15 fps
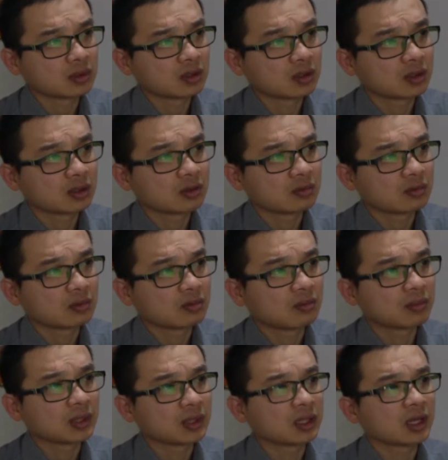
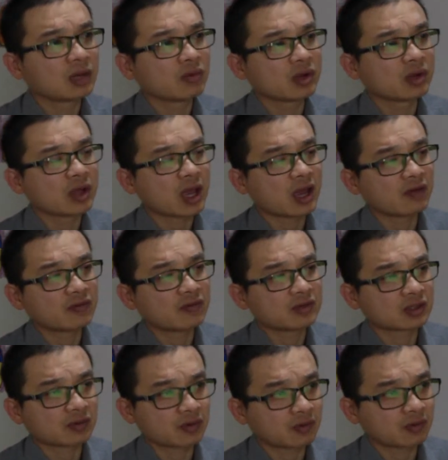But then when you
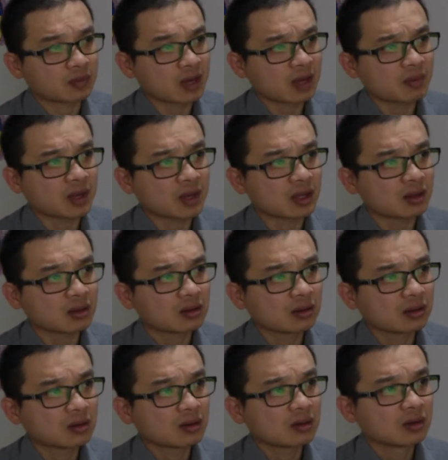suffer from neck pain,
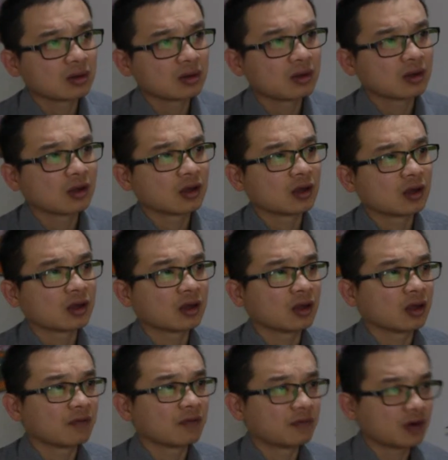
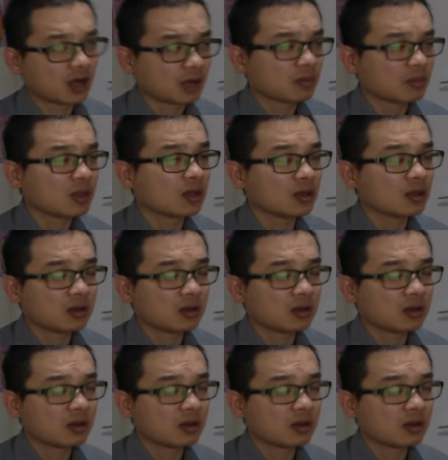if you're like me,